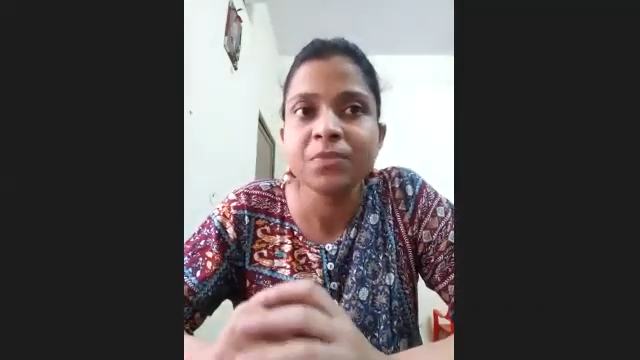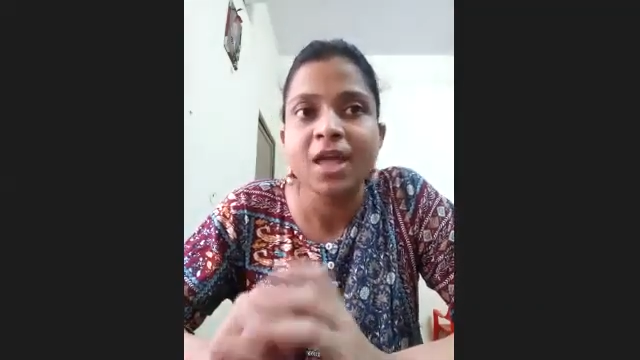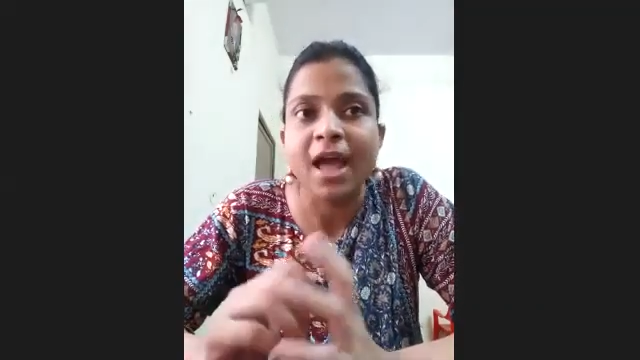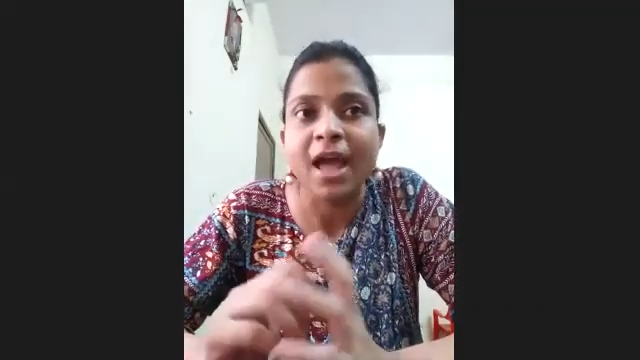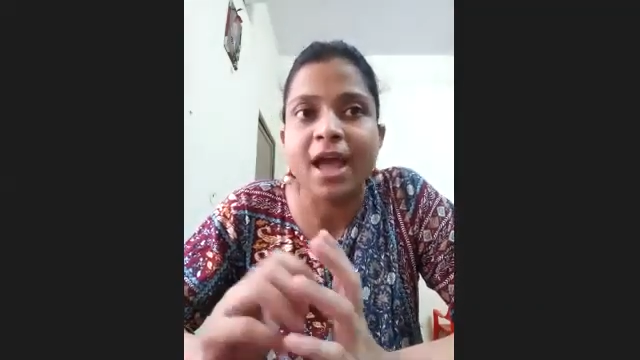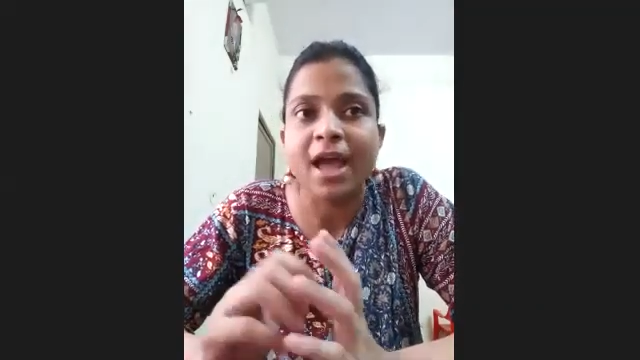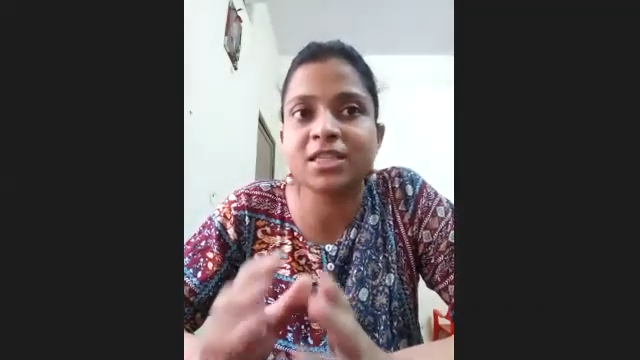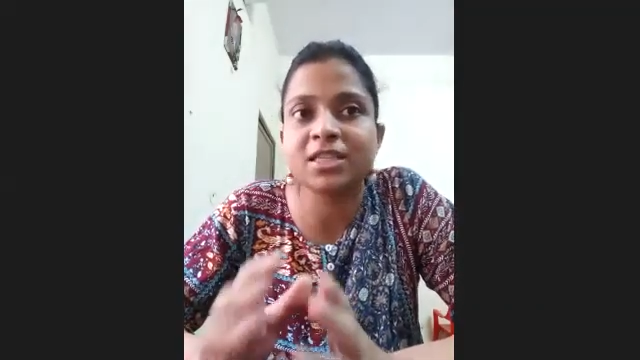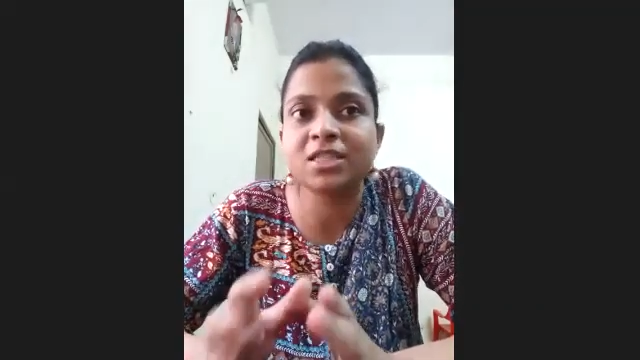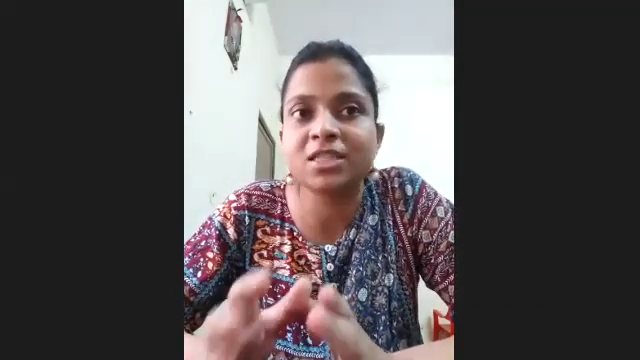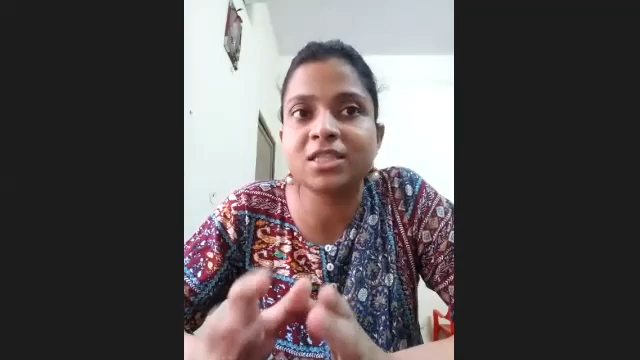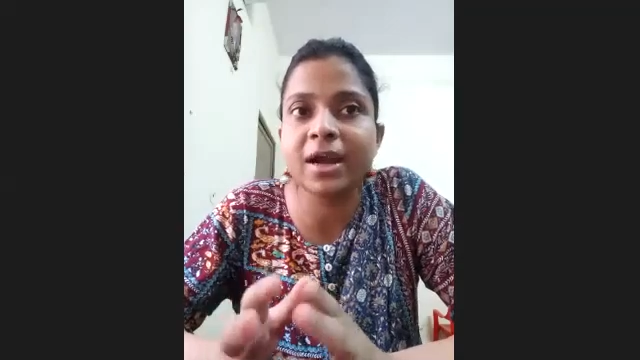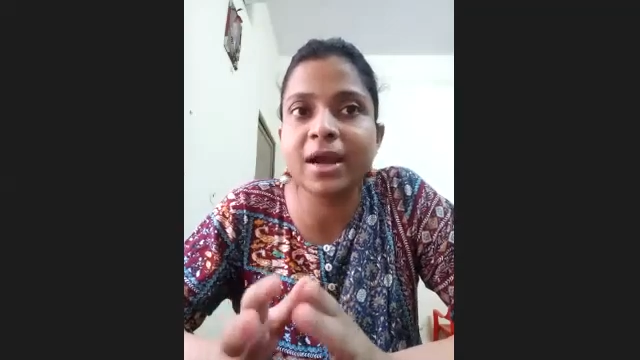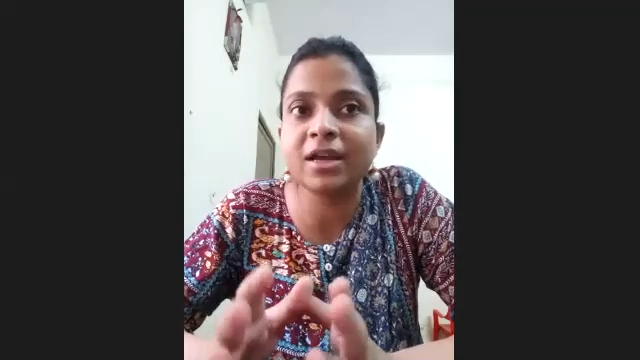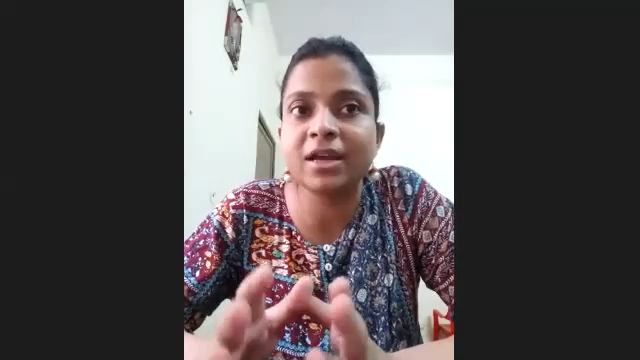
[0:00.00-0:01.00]
And
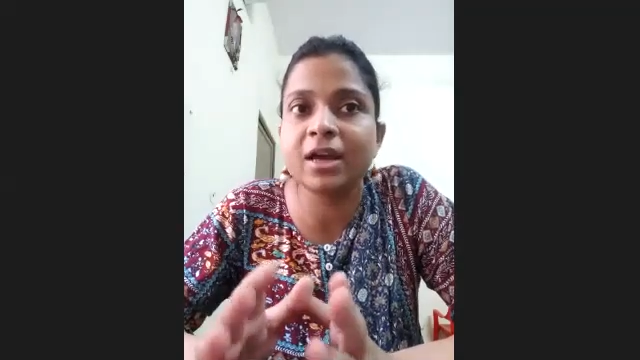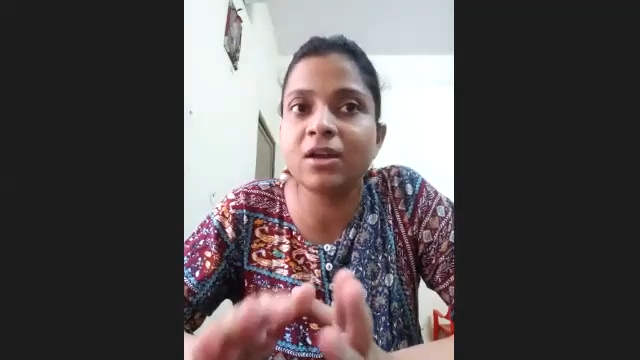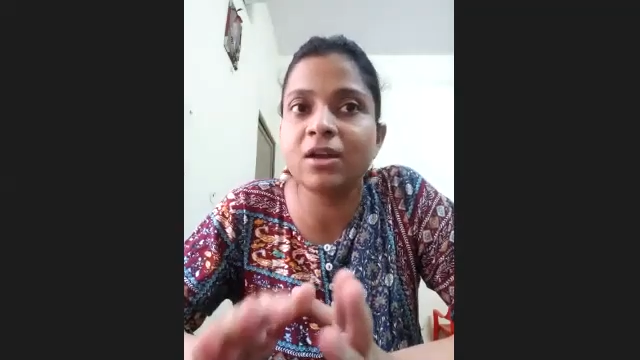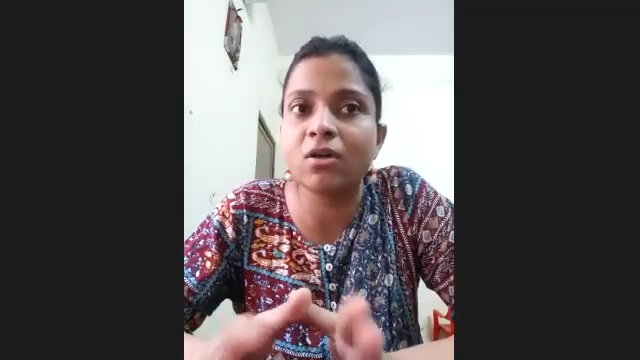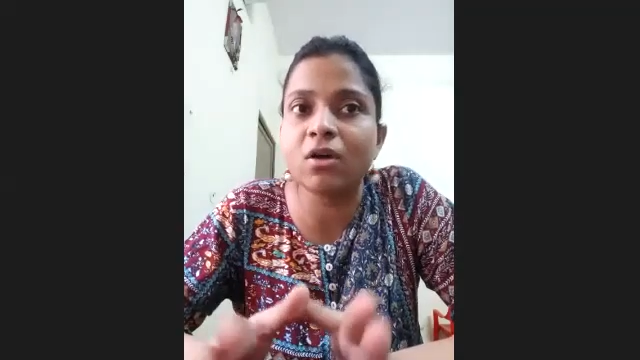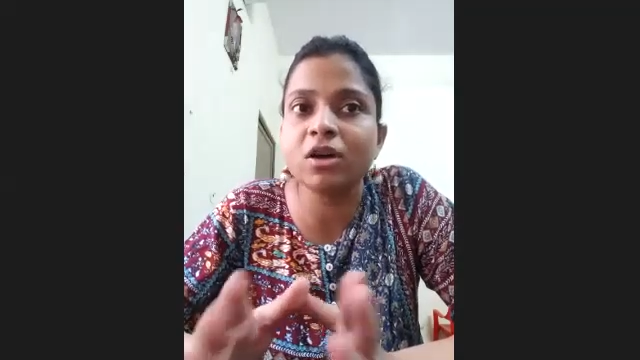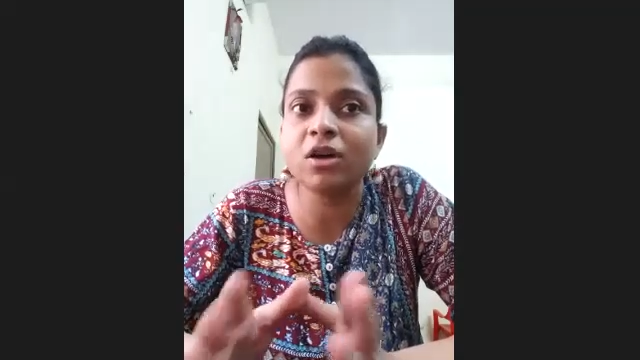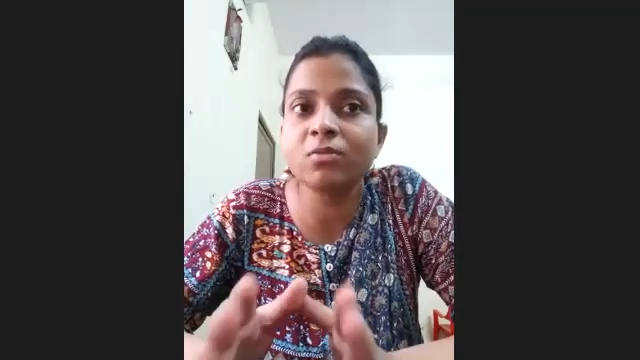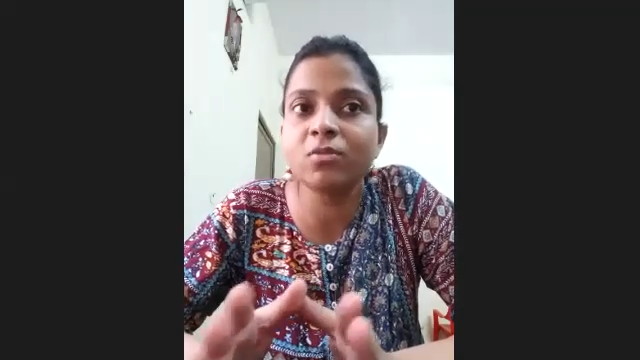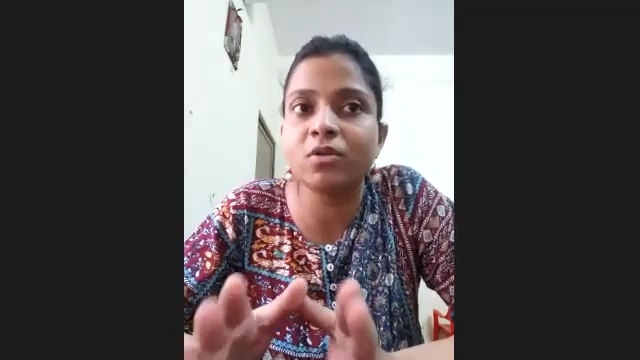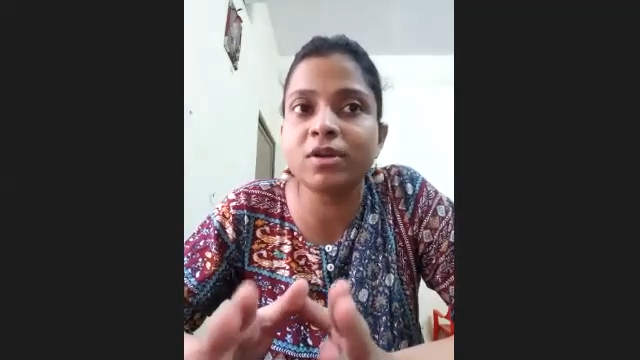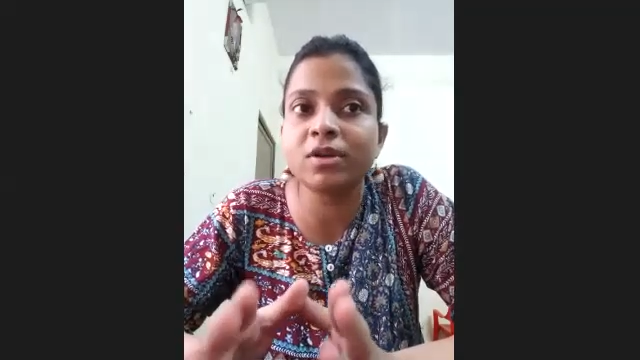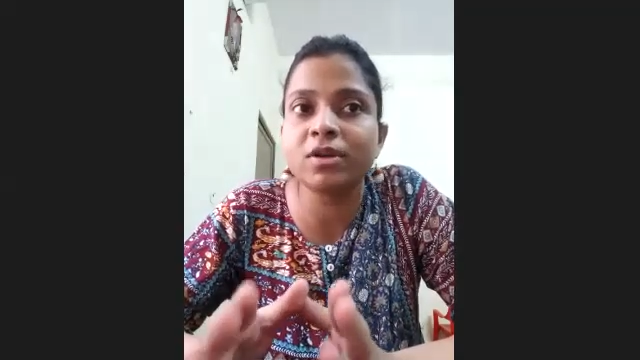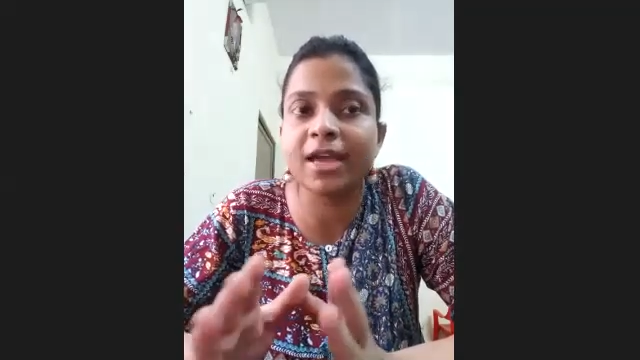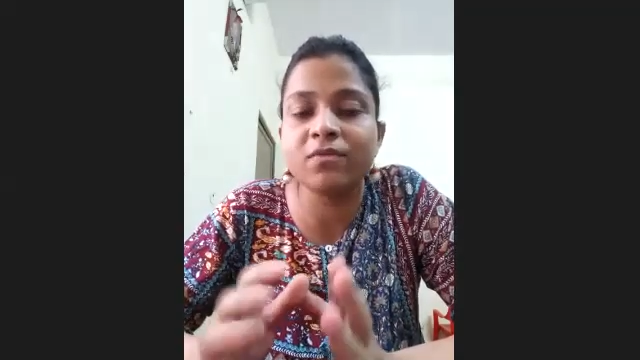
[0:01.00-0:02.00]
spent a lot more time